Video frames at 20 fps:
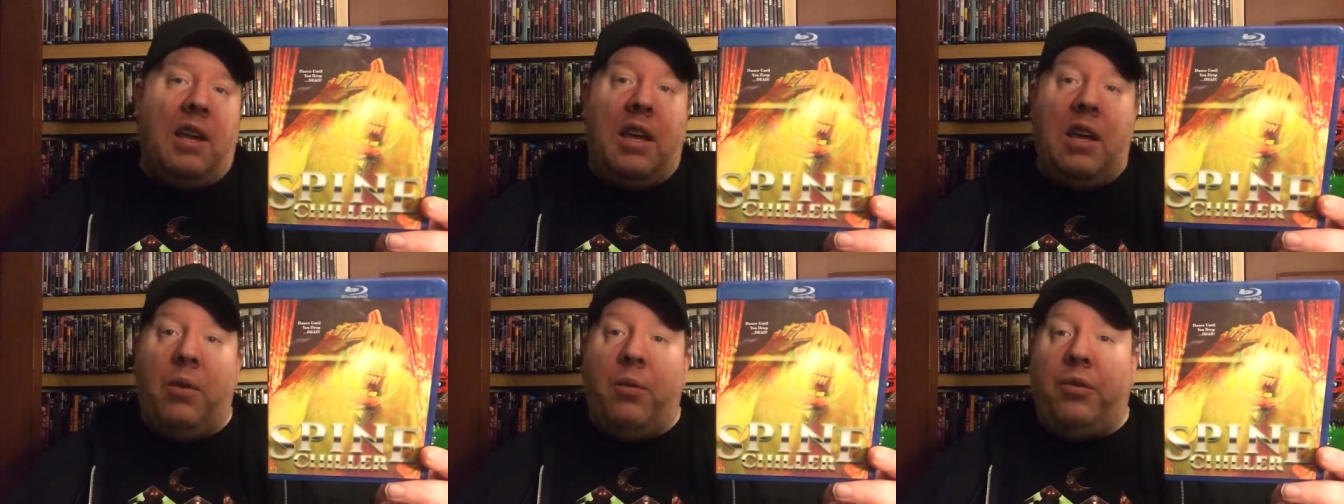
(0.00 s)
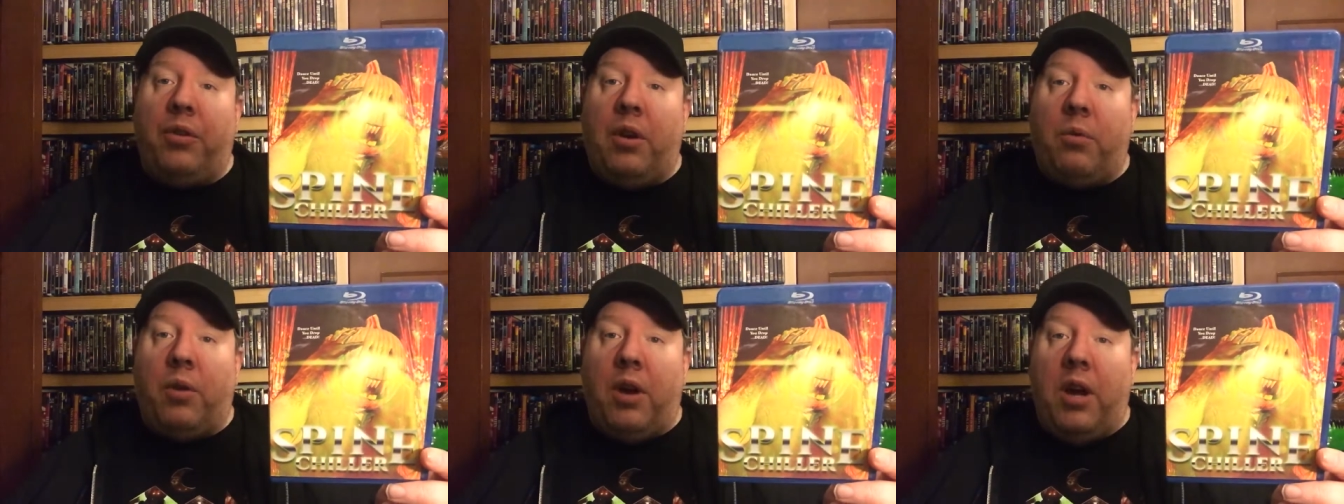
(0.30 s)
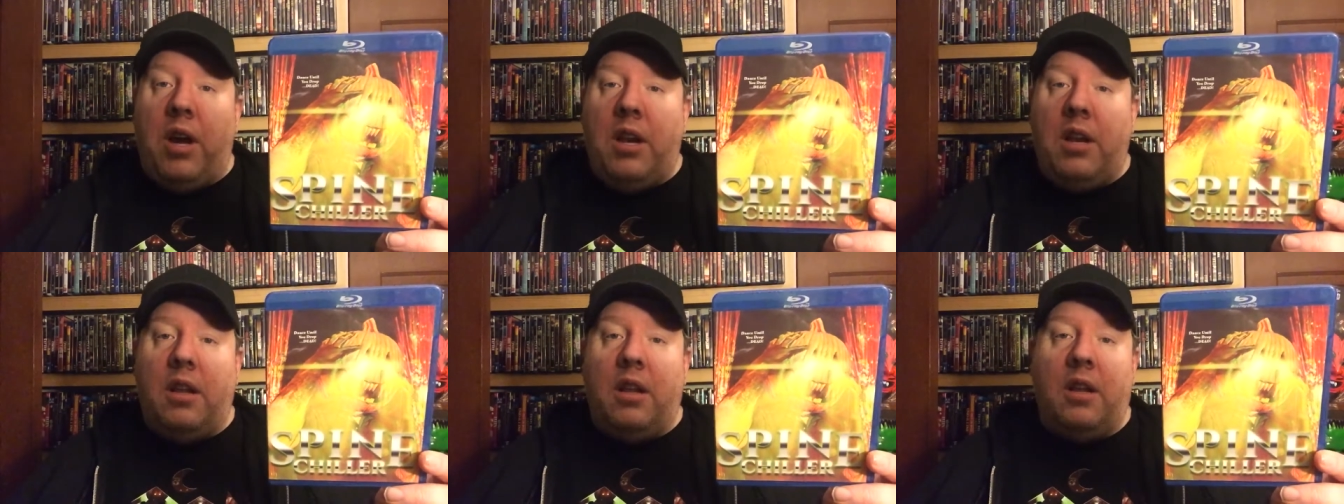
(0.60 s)
It was
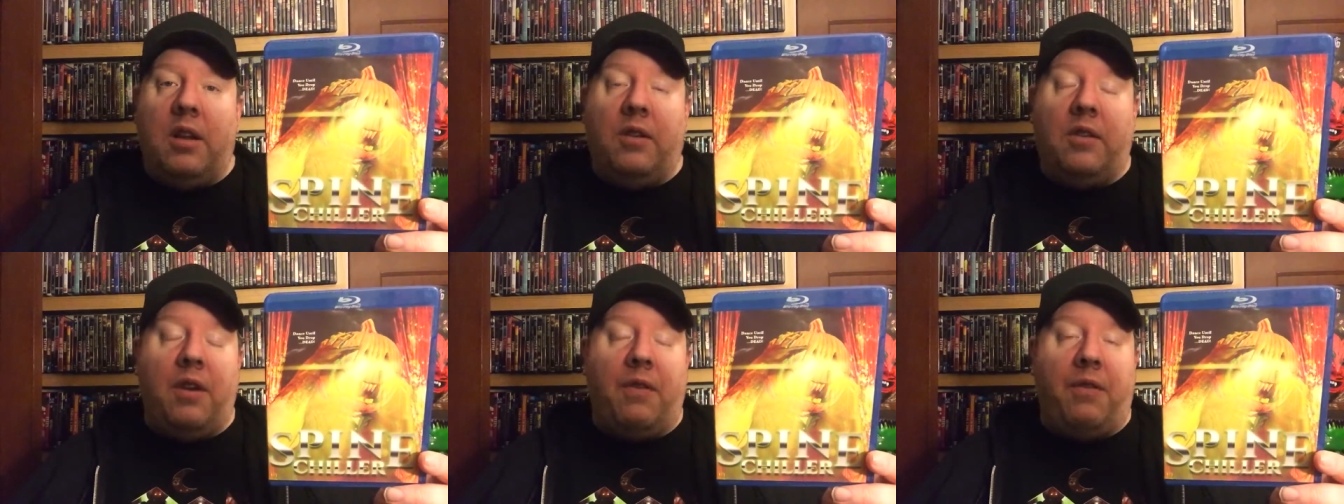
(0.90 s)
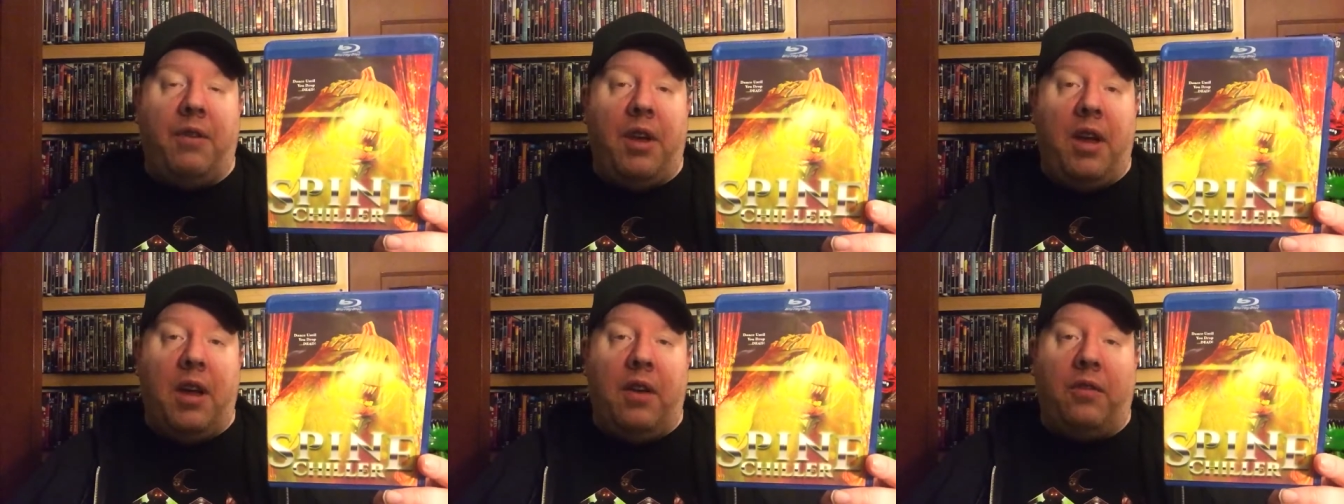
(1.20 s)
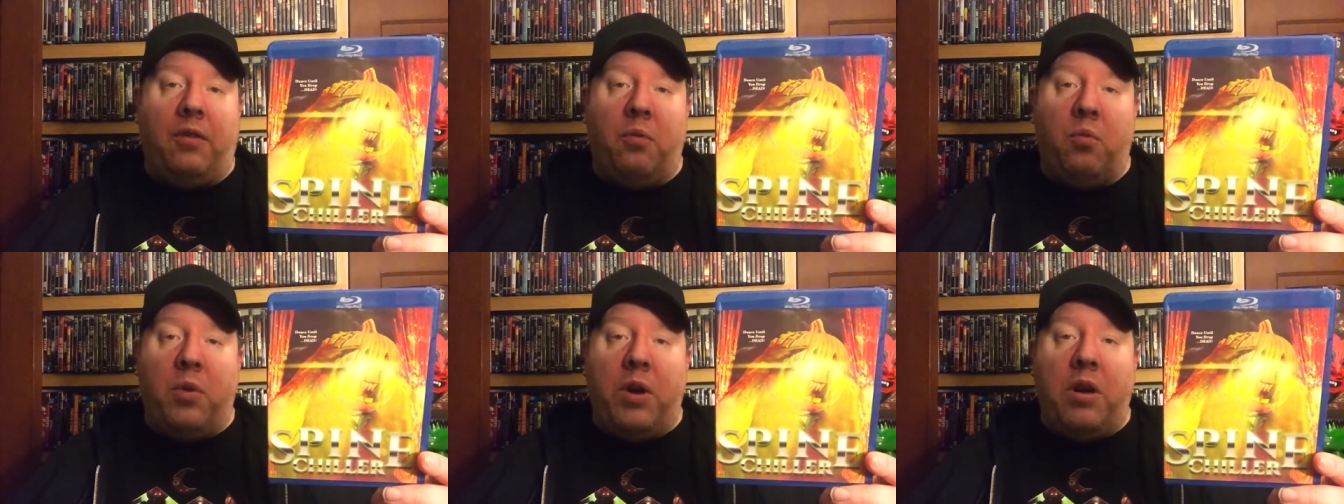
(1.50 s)
alright. Definitely
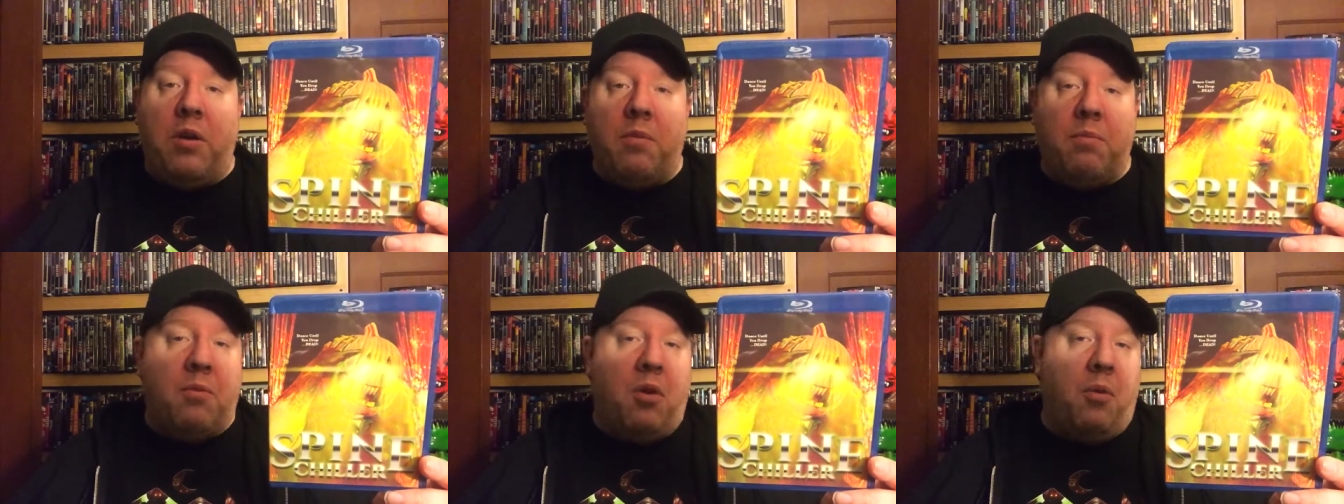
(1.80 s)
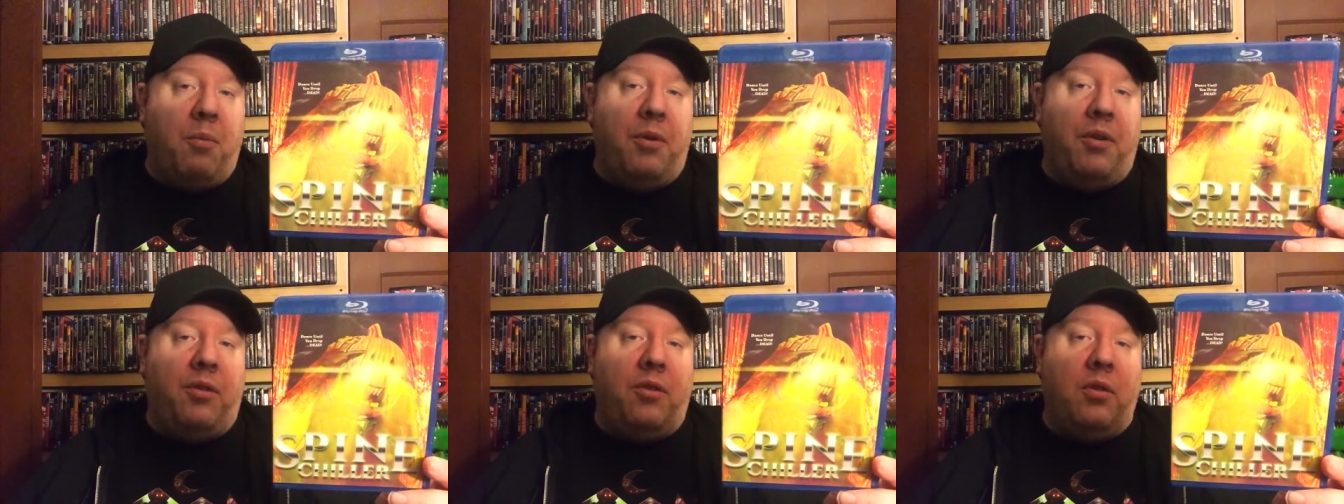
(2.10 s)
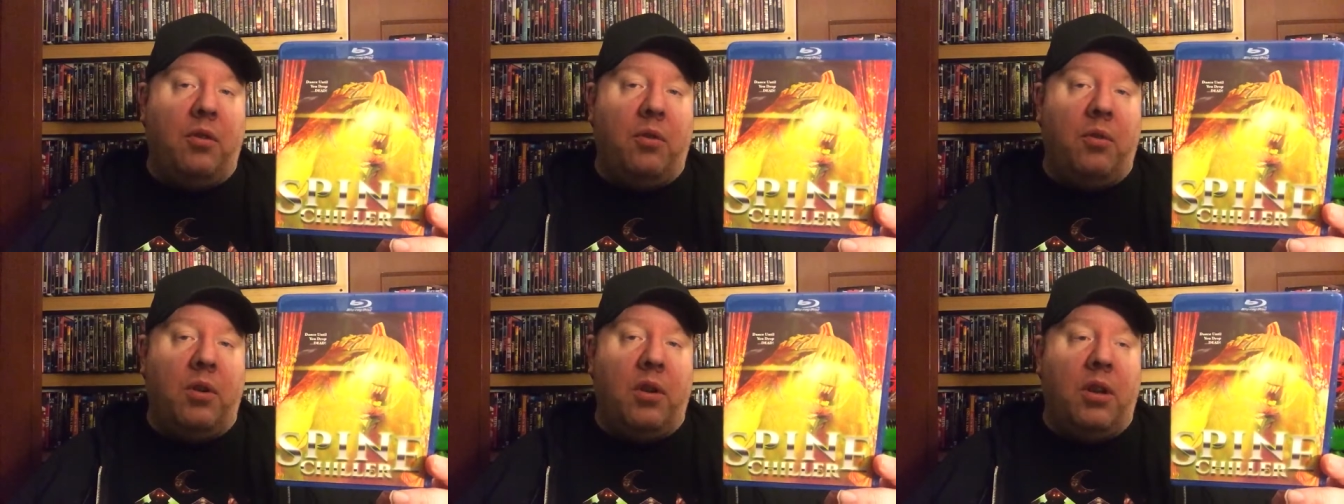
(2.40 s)
has some weird moments
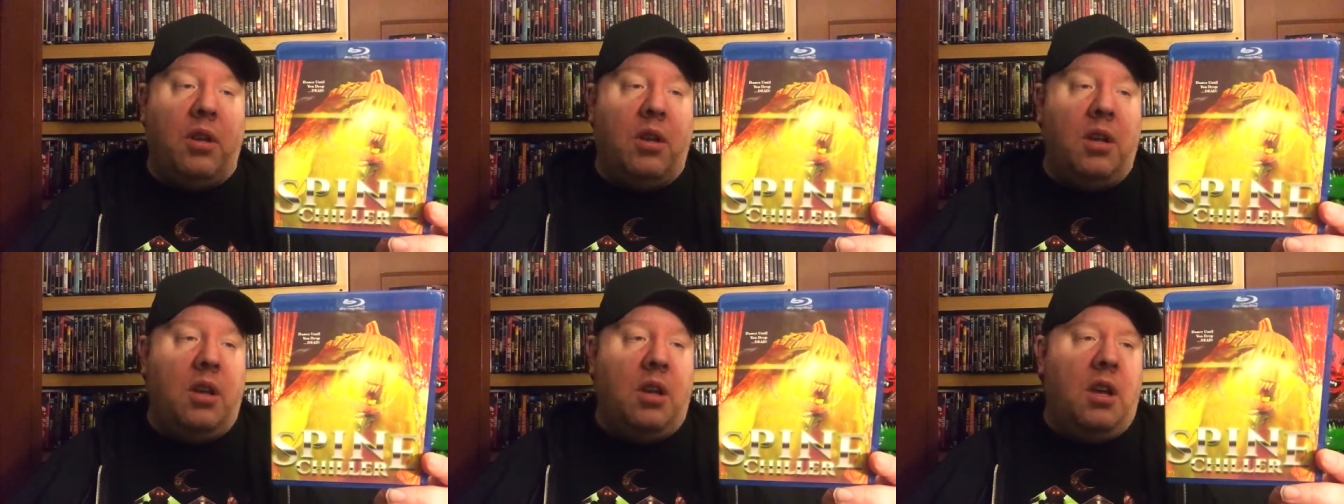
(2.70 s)
to it.